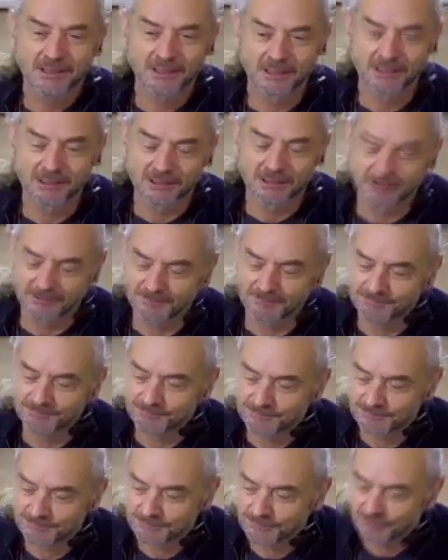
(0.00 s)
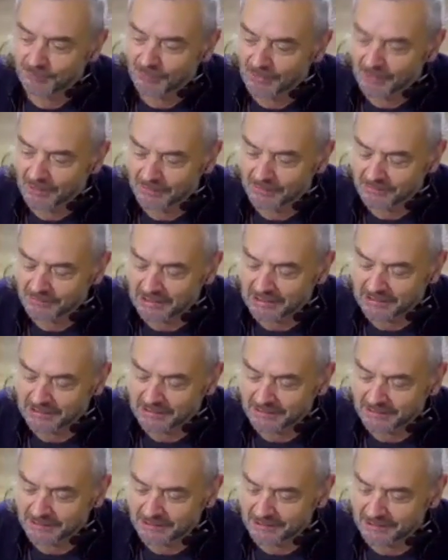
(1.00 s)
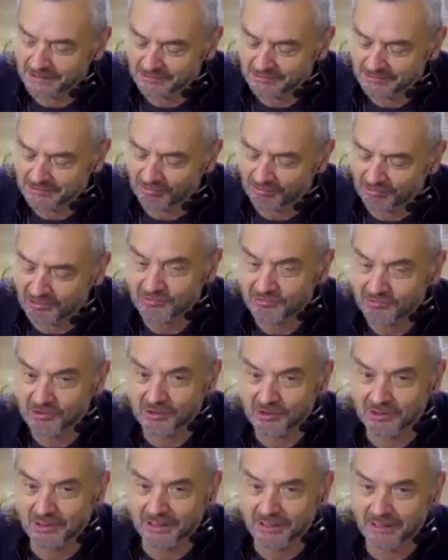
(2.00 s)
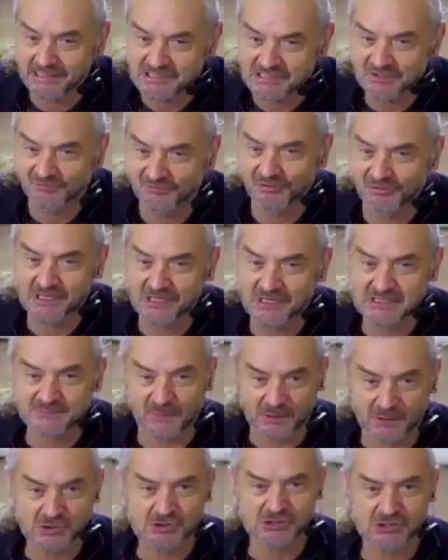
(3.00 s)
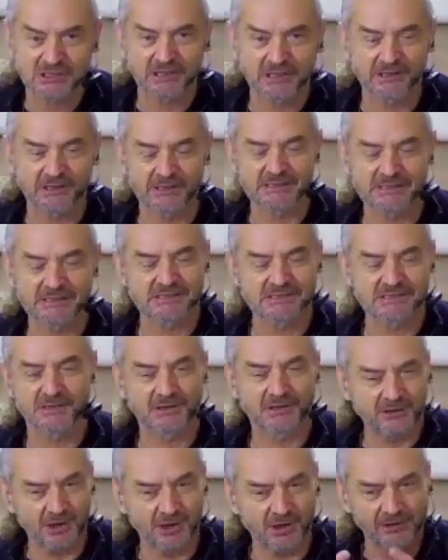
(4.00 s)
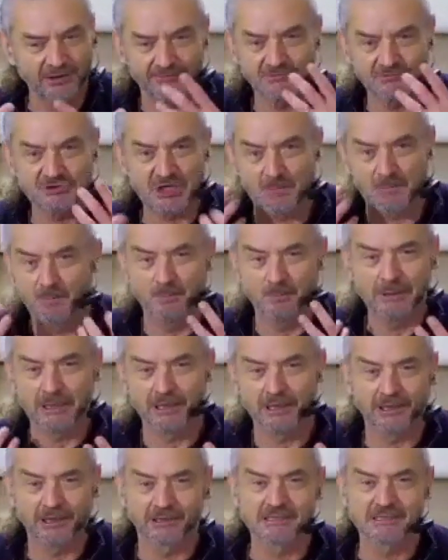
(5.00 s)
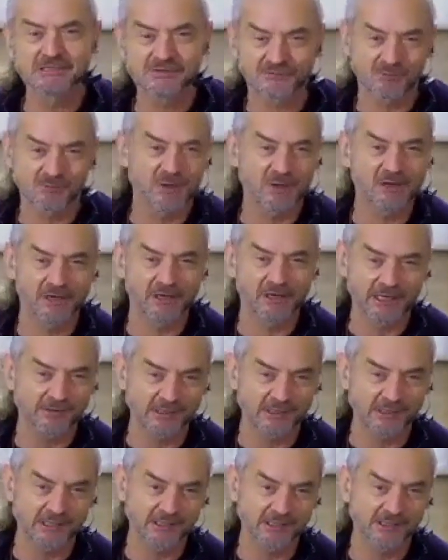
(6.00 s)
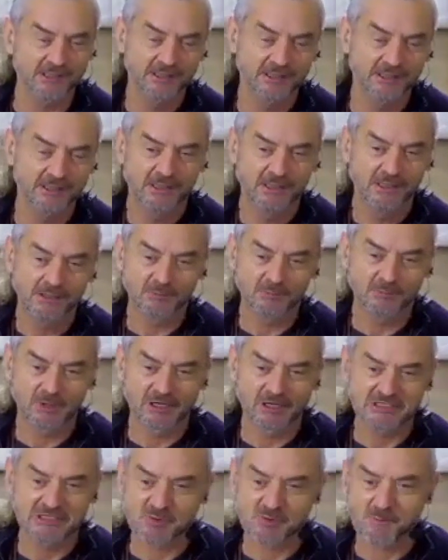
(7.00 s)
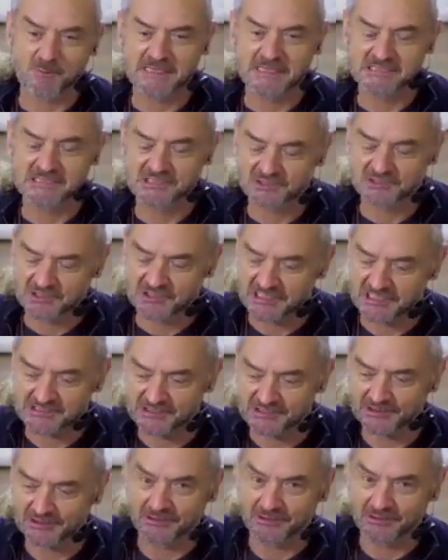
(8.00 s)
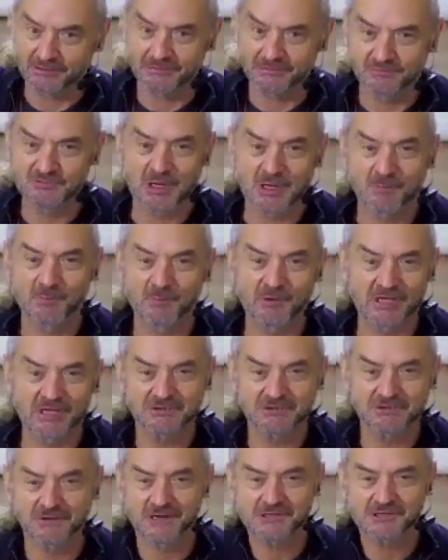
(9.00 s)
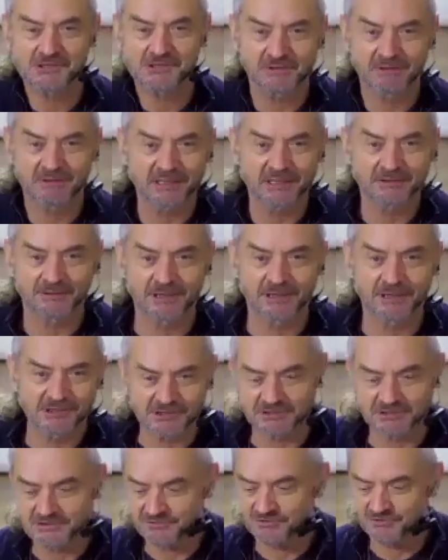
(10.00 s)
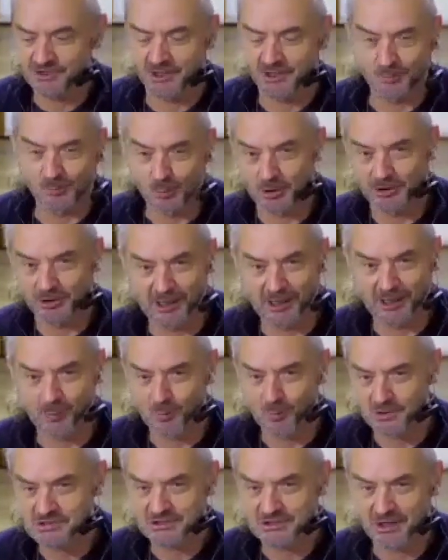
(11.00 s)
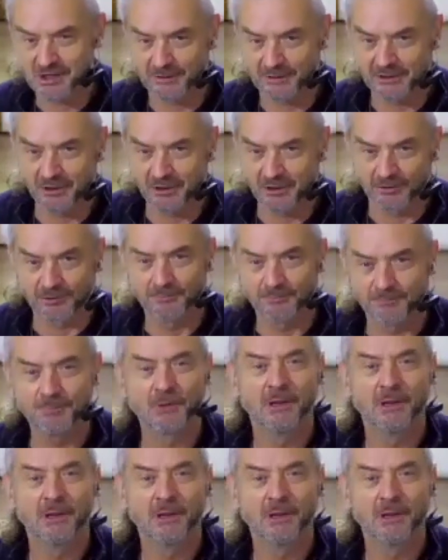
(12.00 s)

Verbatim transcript: um, then uh, the thing that interferes mostly is the kind of jumbliness of the mind, the the mind's propensity to jump in this direction and that direction to try and work out what's going on.